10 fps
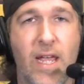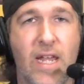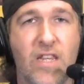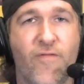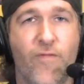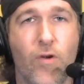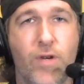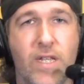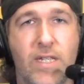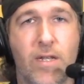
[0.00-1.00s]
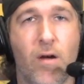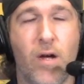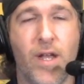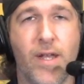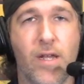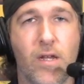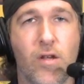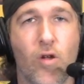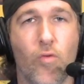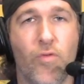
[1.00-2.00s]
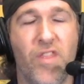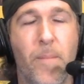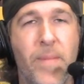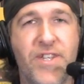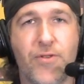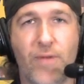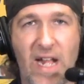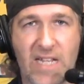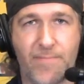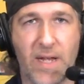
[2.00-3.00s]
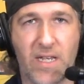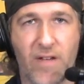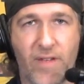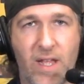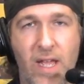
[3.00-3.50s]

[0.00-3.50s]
he's focused on you know the mental aspect of it.